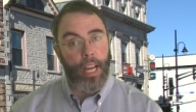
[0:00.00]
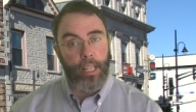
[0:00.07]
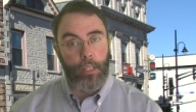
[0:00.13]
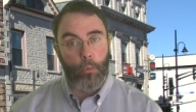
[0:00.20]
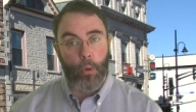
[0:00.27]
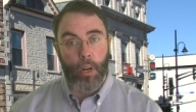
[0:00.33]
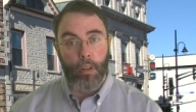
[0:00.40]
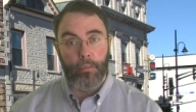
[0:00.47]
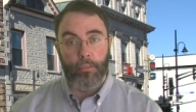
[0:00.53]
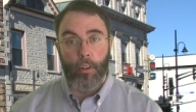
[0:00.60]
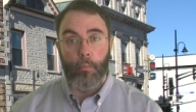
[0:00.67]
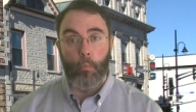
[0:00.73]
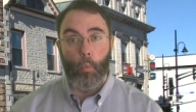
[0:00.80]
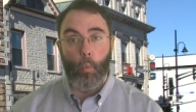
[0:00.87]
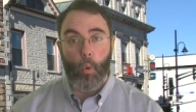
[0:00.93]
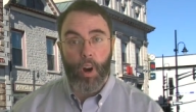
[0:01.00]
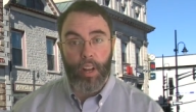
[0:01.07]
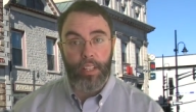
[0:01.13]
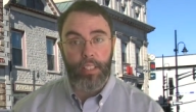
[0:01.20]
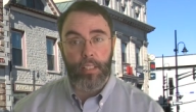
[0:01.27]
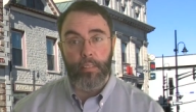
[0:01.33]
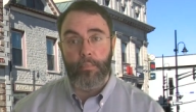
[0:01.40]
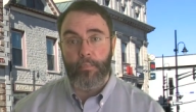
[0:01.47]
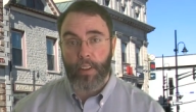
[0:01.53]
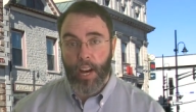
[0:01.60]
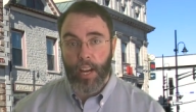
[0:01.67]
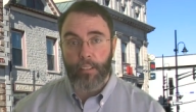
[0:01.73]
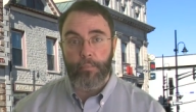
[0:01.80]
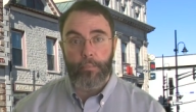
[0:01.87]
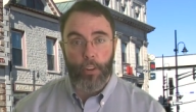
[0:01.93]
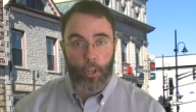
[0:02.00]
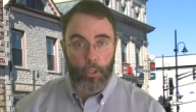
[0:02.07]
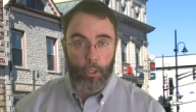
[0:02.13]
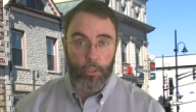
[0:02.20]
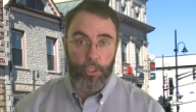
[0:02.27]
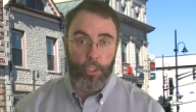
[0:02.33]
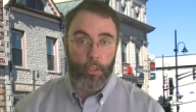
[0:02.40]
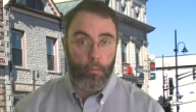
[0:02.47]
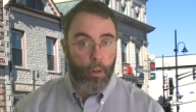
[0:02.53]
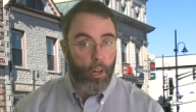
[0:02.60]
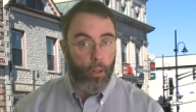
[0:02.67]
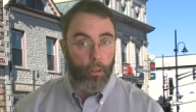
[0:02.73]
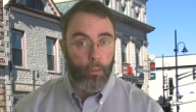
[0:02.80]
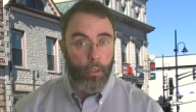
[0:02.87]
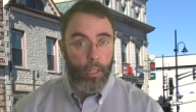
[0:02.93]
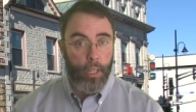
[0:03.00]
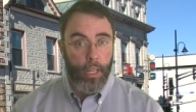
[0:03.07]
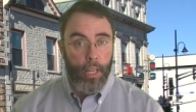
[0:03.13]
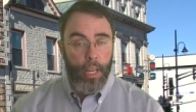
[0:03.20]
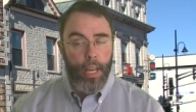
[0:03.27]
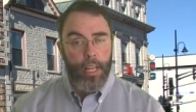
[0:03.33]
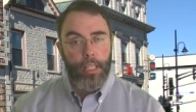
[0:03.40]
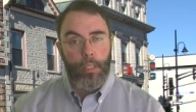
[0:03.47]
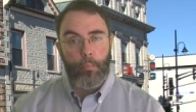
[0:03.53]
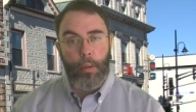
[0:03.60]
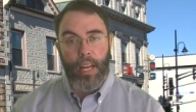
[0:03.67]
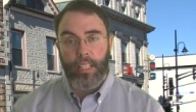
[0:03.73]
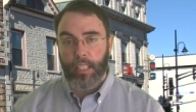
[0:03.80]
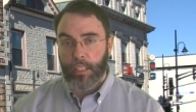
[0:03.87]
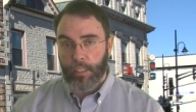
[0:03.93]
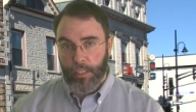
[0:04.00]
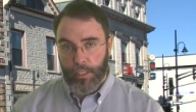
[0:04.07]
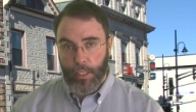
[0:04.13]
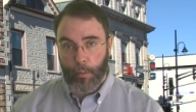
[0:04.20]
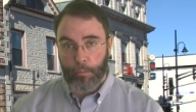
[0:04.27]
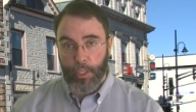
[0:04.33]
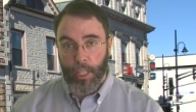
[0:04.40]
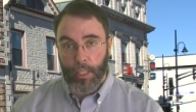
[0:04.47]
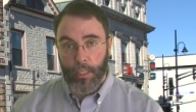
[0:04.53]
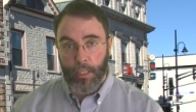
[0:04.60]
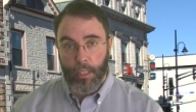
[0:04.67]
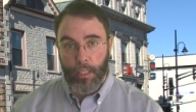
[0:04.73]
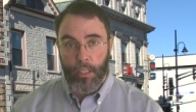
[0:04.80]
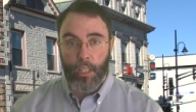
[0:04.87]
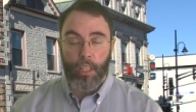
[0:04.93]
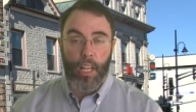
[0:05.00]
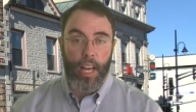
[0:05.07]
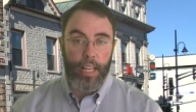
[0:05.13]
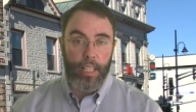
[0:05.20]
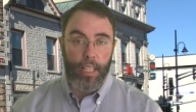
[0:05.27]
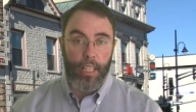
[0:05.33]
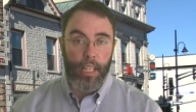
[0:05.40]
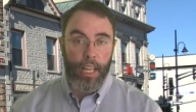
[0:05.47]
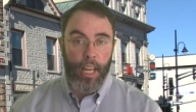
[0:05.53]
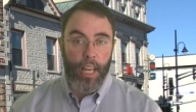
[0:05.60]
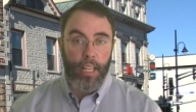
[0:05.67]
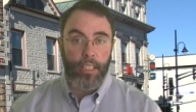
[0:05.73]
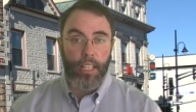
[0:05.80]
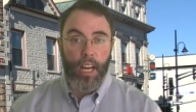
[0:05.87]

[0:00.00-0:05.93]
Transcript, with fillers: anywhere from one to five photos in a row, depending on the subject, the lighting, and